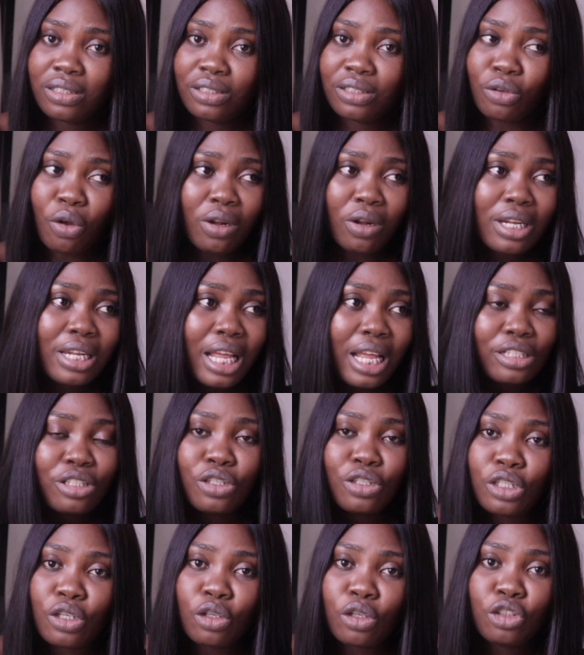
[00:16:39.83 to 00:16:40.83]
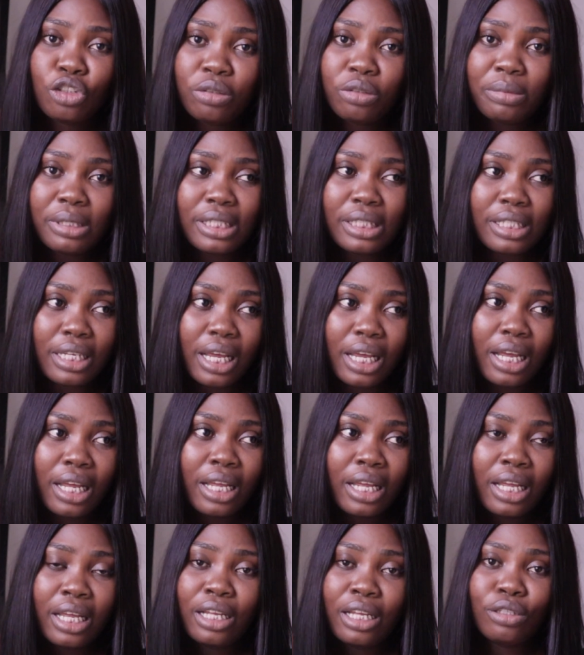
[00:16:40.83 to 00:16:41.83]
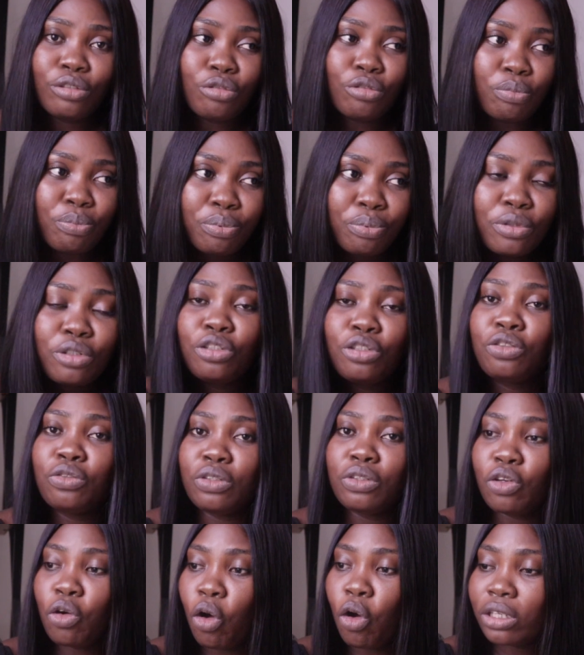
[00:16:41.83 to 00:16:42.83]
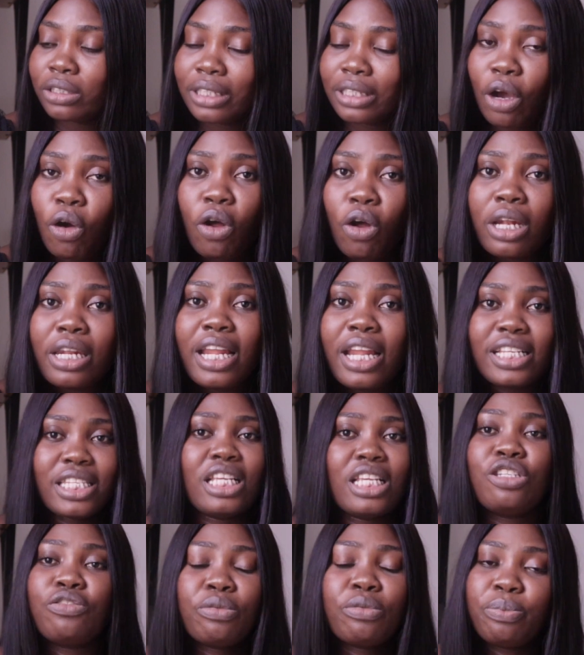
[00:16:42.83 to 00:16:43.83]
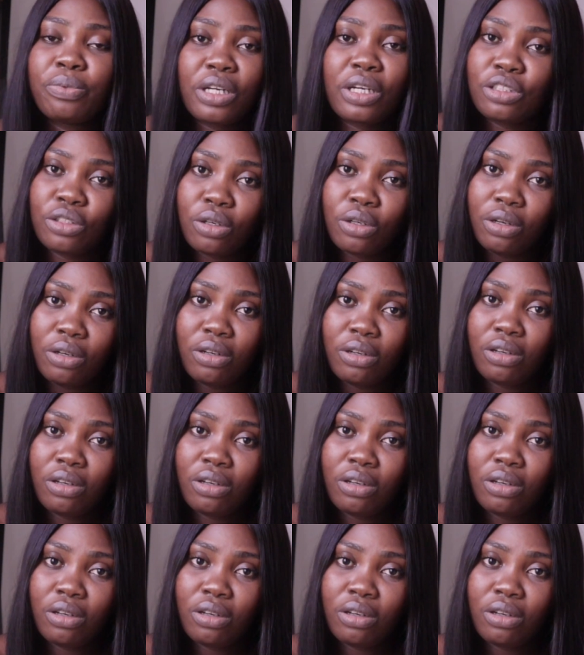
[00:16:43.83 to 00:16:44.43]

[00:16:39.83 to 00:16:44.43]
Don't let social media to put you under unnecessary pressure.